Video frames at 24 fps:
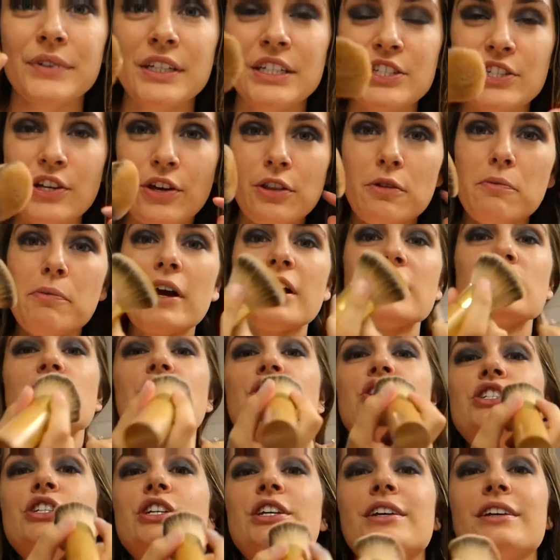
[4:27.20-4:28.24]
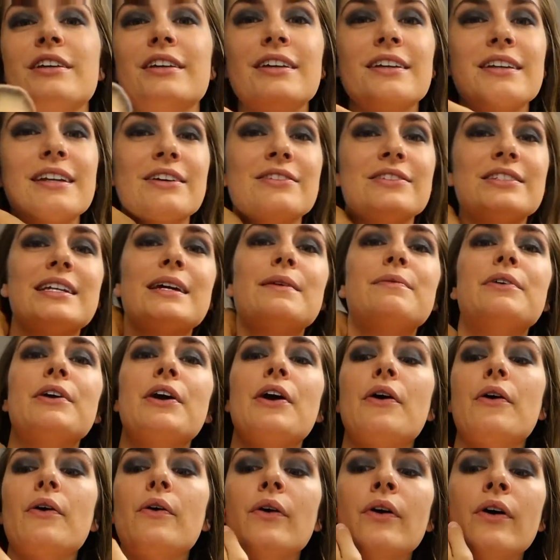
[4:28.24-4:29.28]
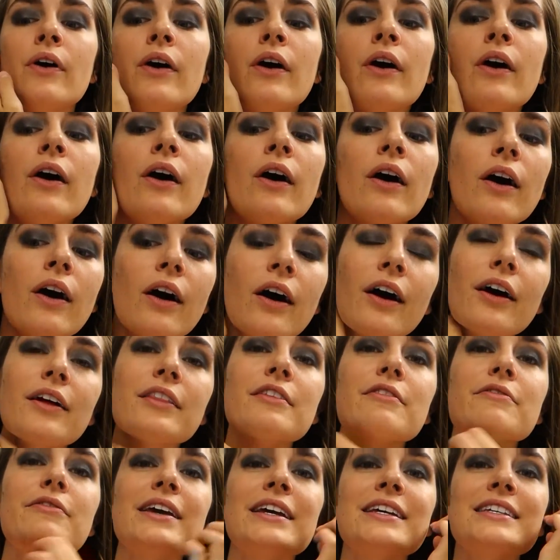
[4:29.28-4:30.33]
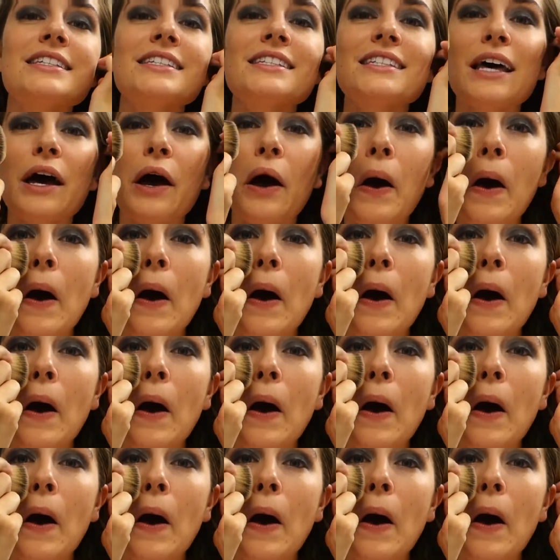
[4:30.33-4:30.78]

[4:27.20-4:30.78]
It's on the brush. Now it's time to go on the face.